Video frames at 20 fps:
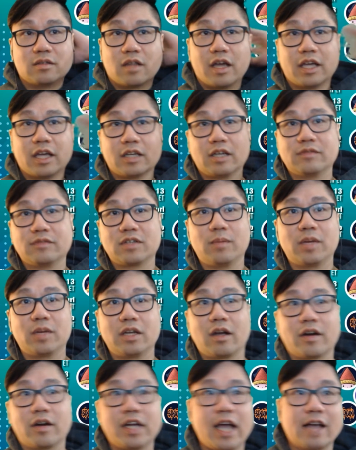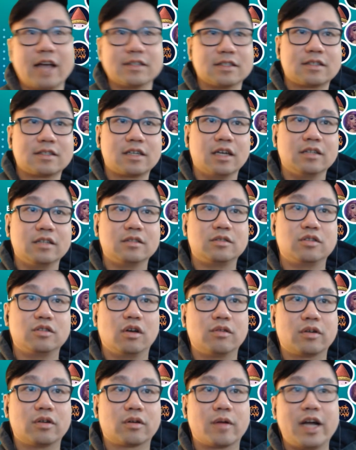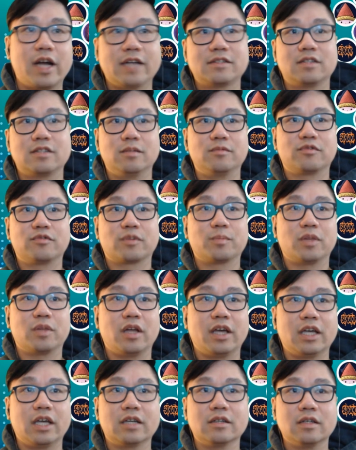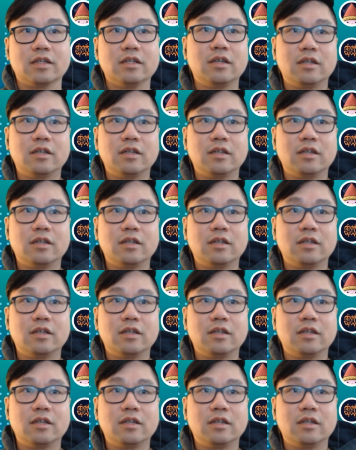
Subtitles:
like if somebody already has a skin, don't harass them for playing